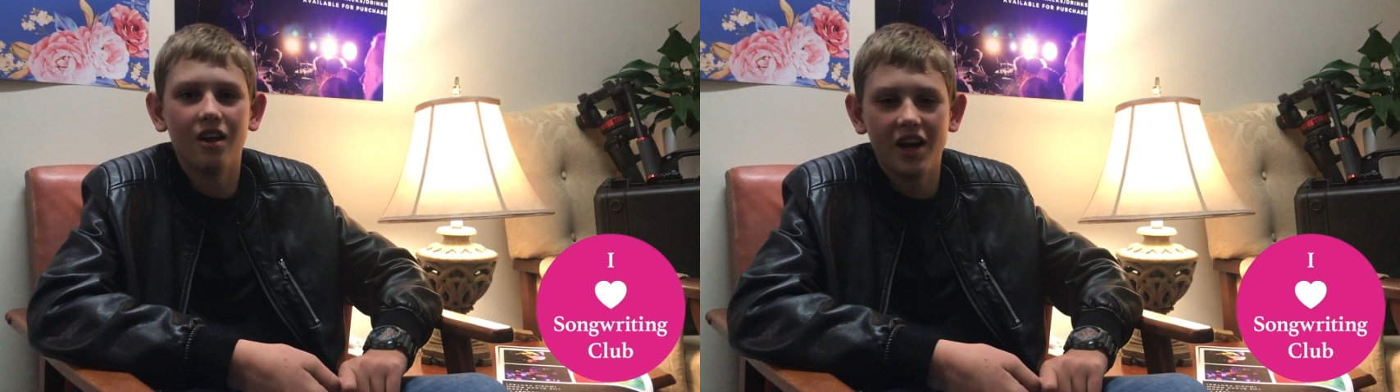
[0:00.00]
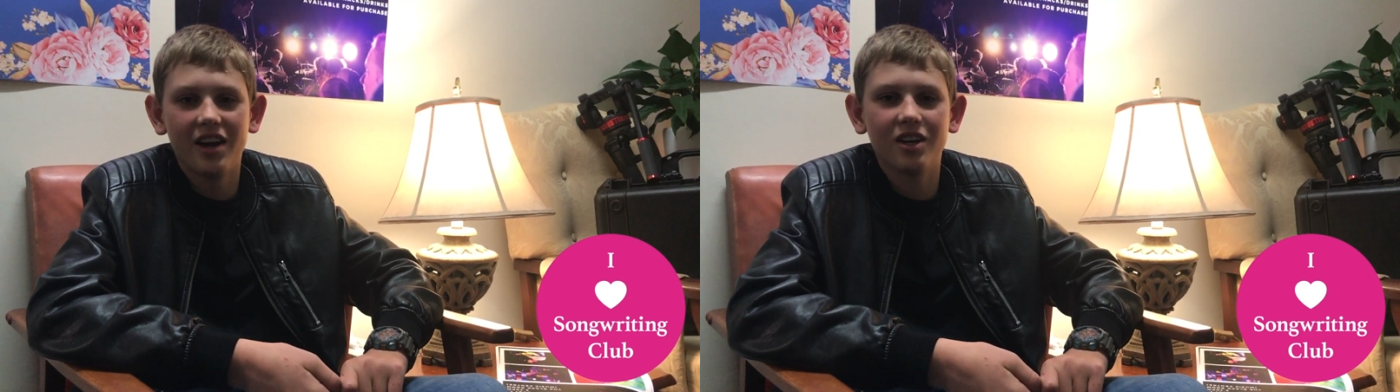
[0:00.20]

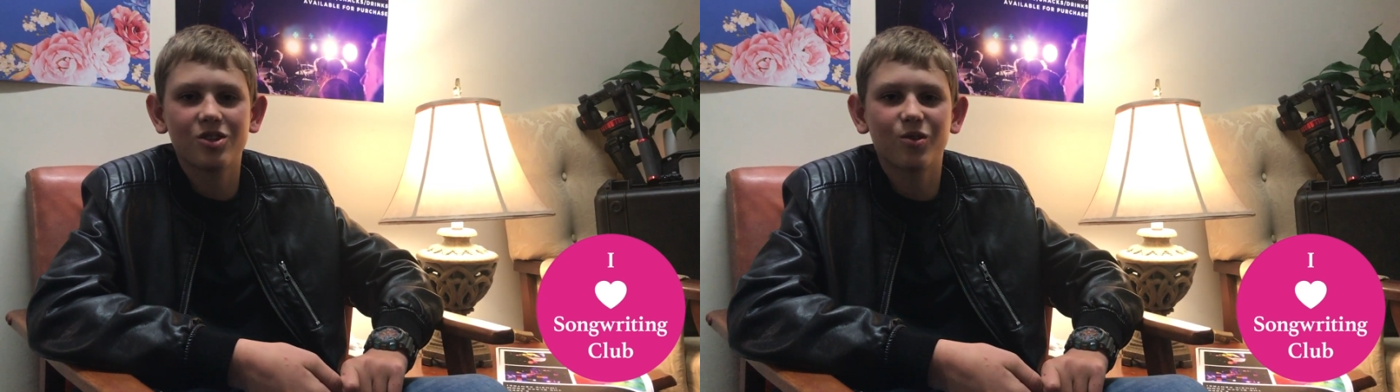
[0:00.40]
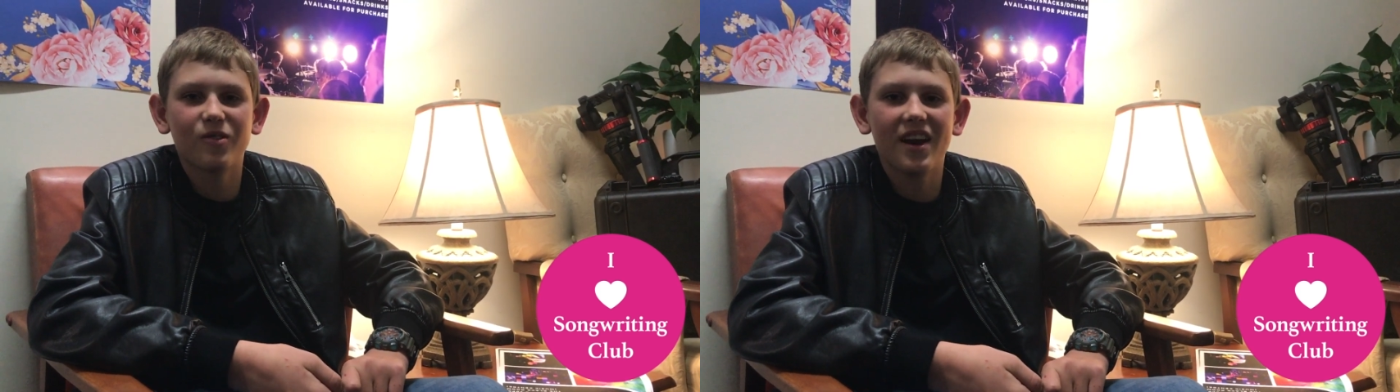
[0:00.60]
iHeart
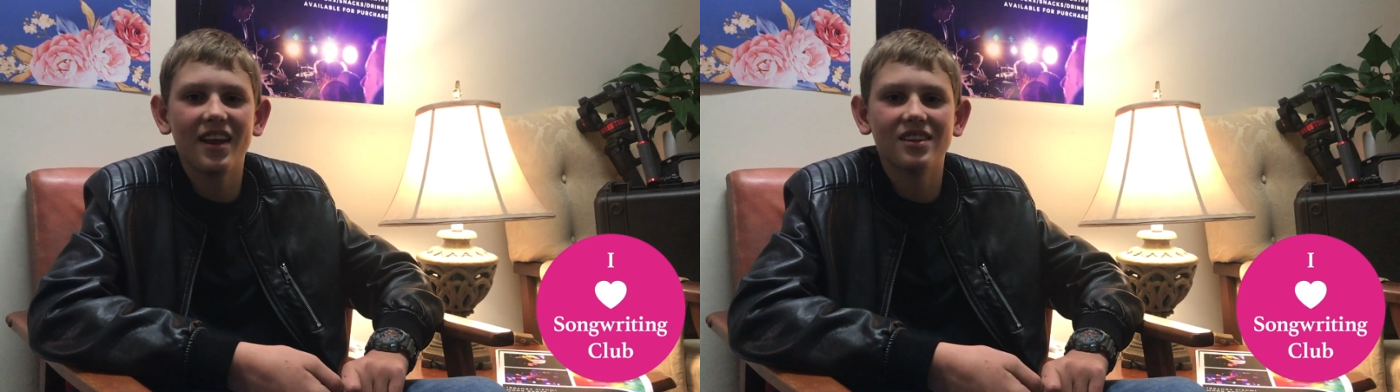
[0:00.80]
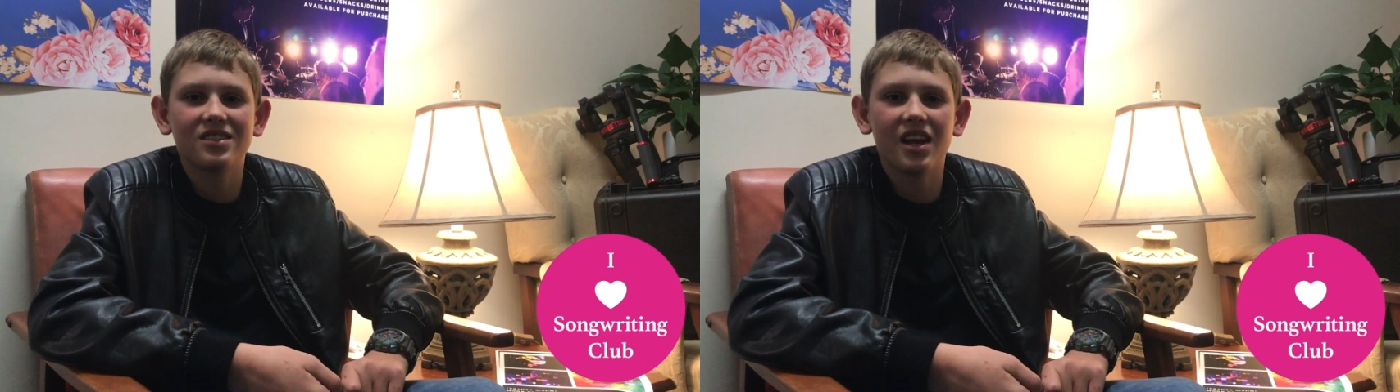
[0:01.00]

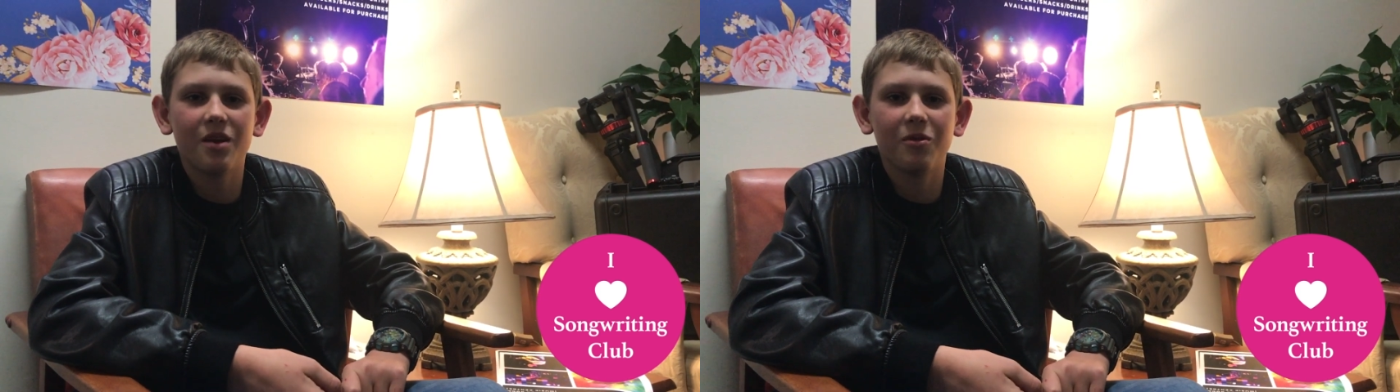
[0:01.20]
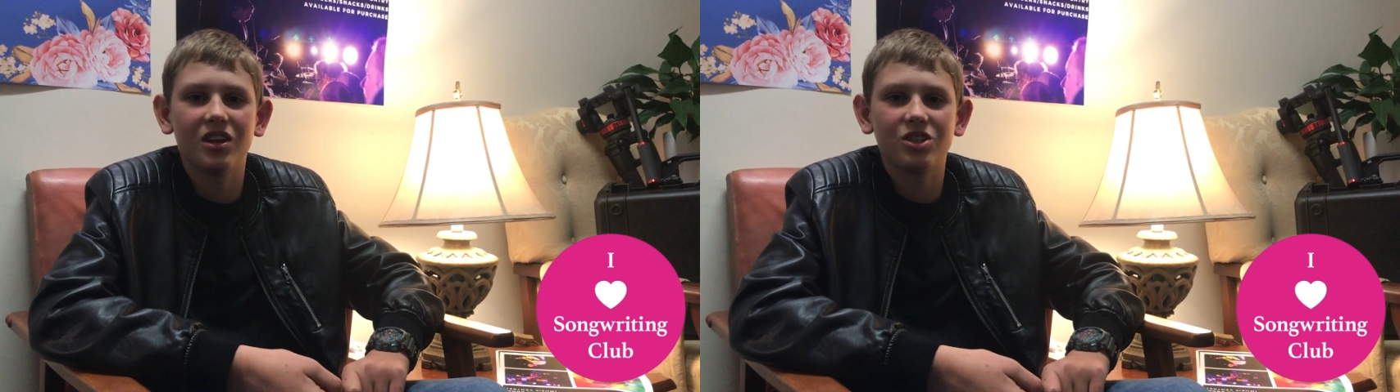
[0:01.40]
Songwriting's
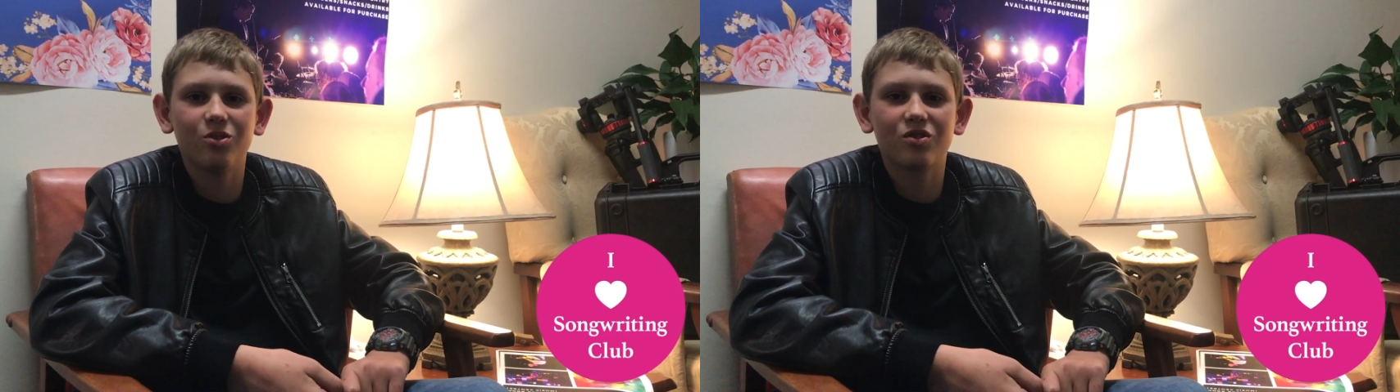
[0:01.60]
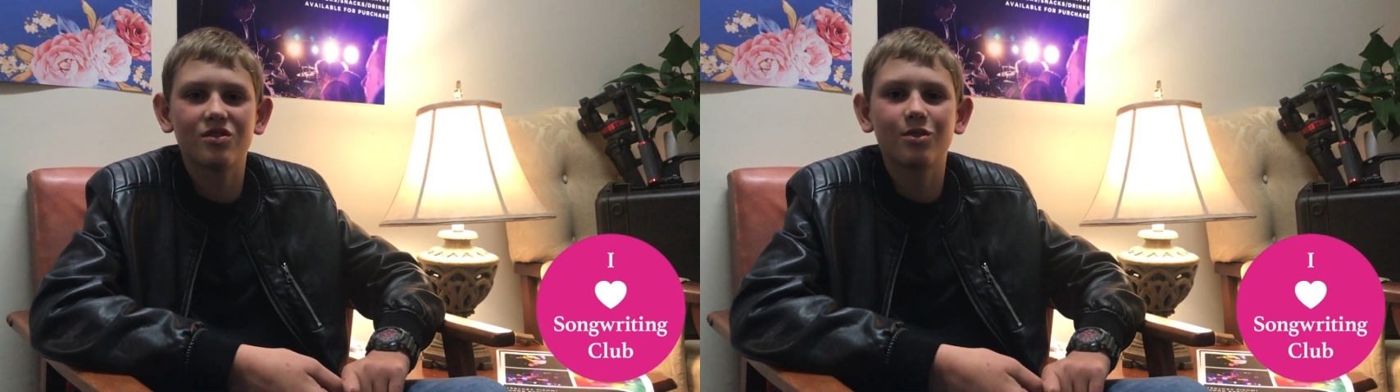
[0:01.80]
10 week
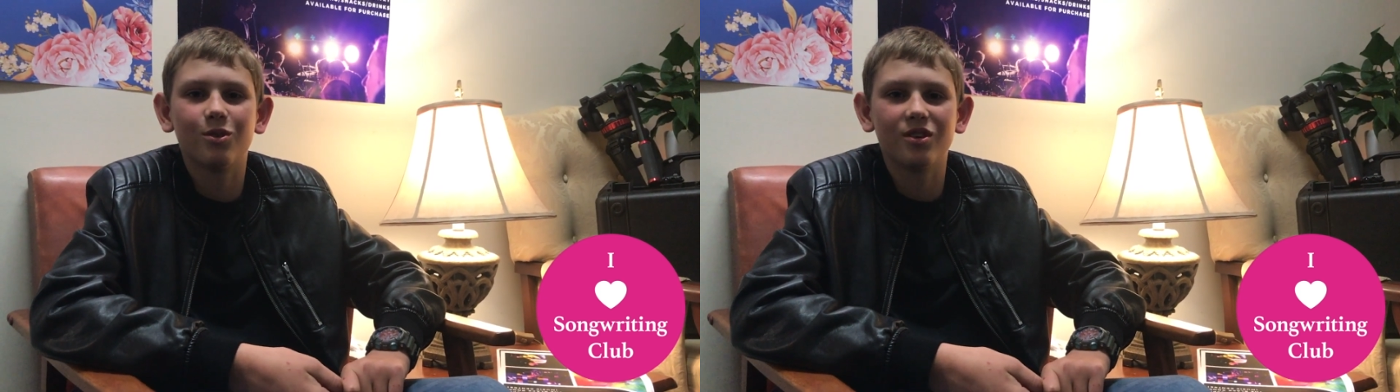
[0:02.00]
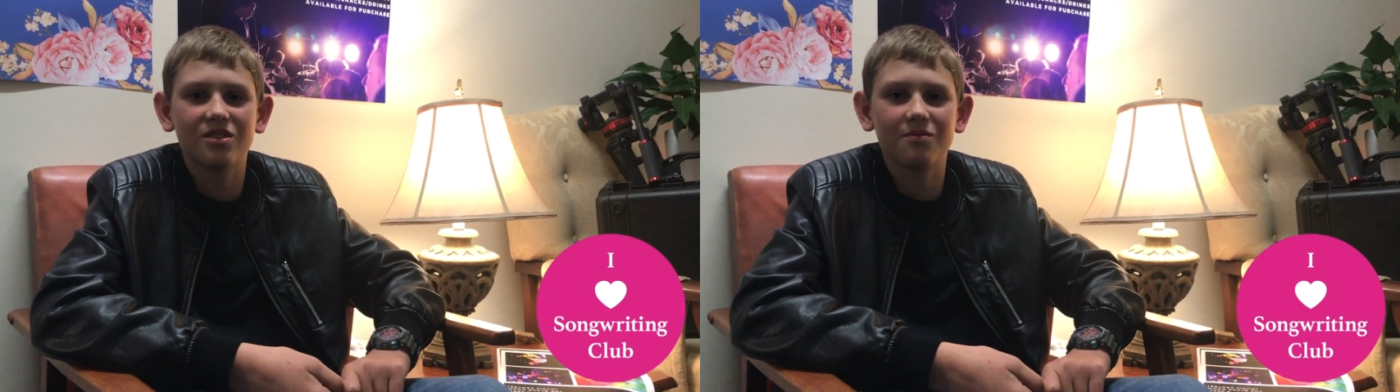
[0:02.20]
children's
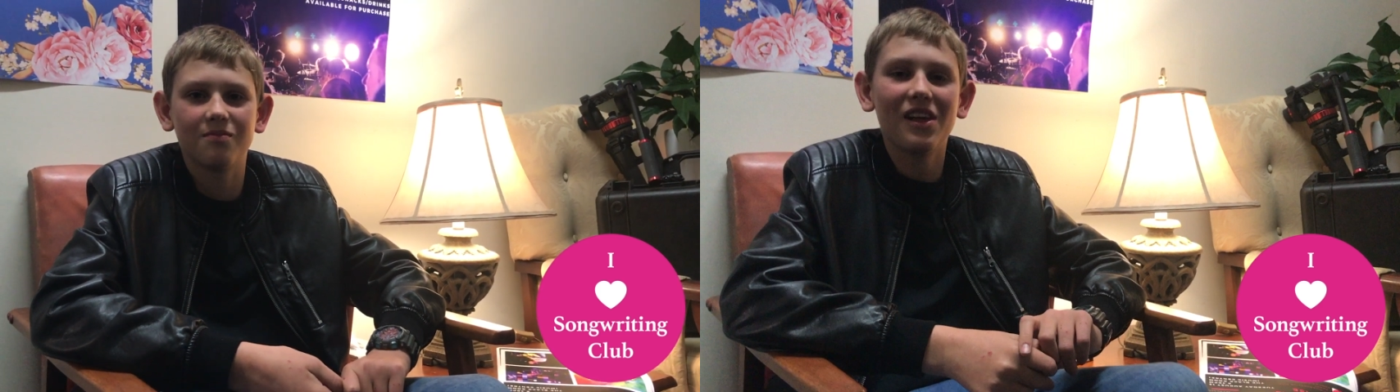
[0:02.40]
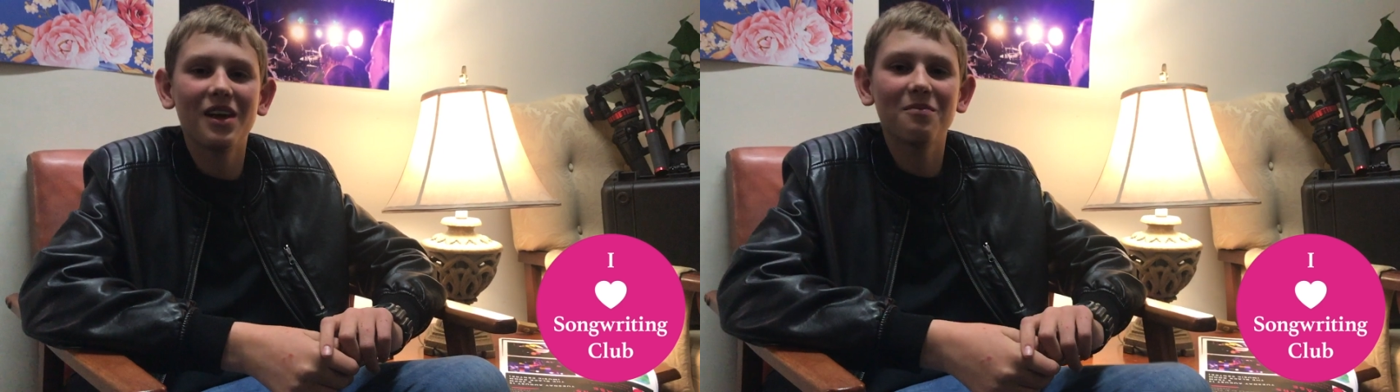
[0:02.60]
course.
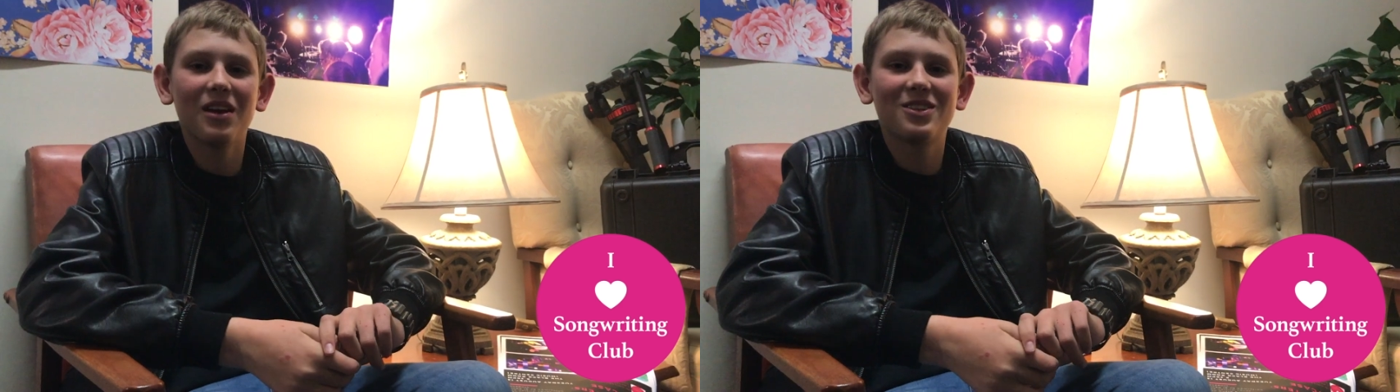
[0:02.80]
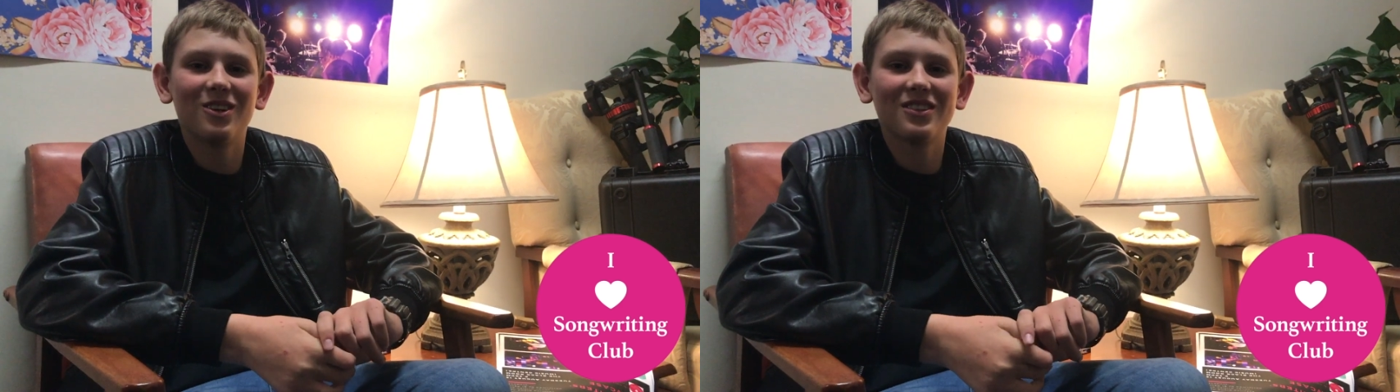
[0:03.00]
Playing
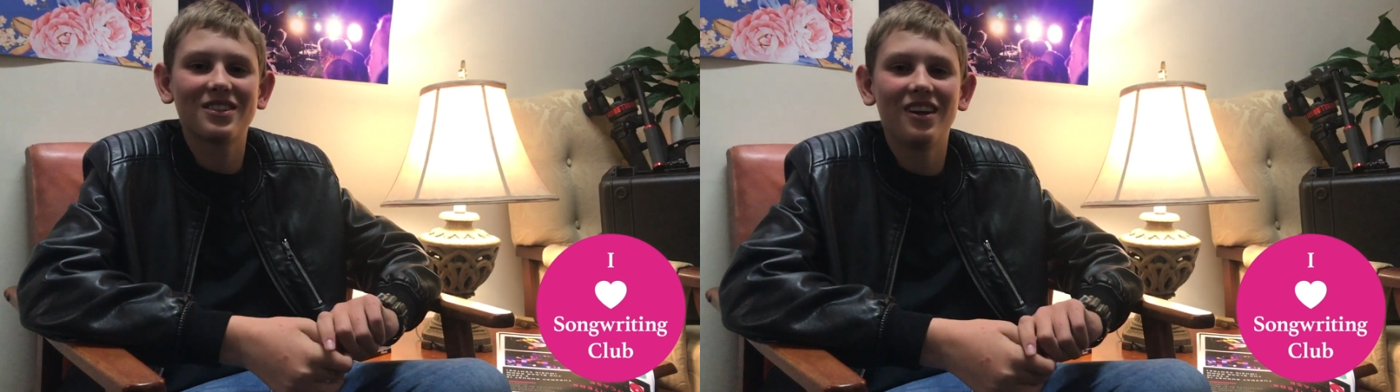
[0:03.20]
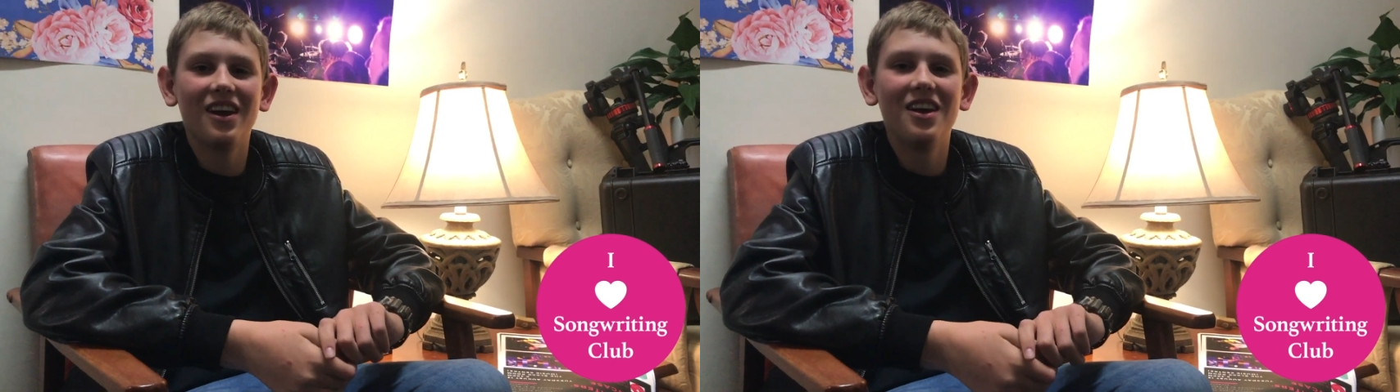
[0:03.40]
my songs
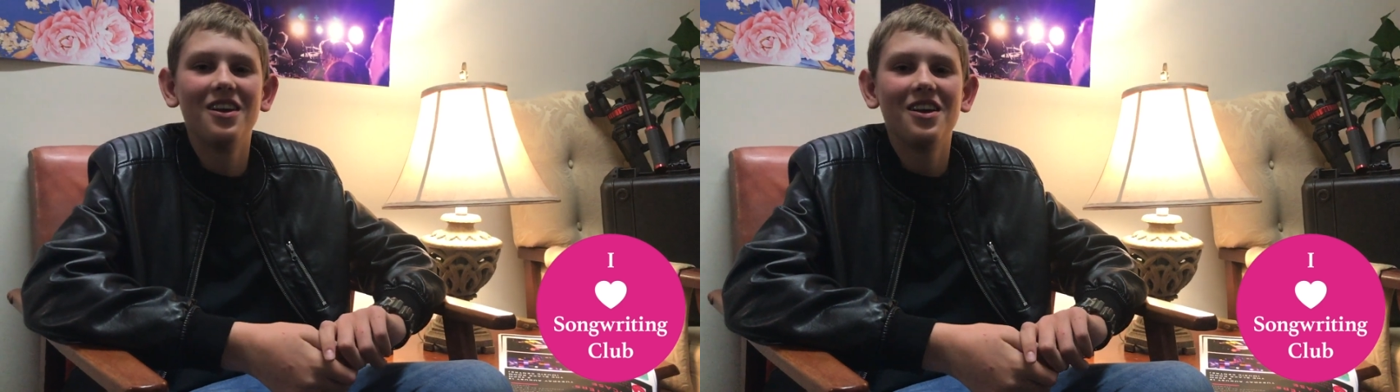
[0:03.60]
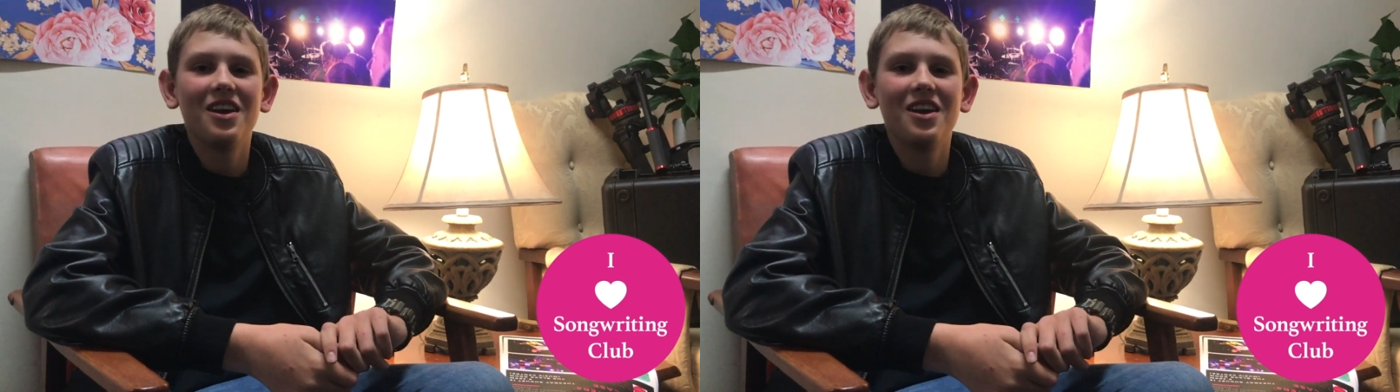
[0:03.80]
tonight,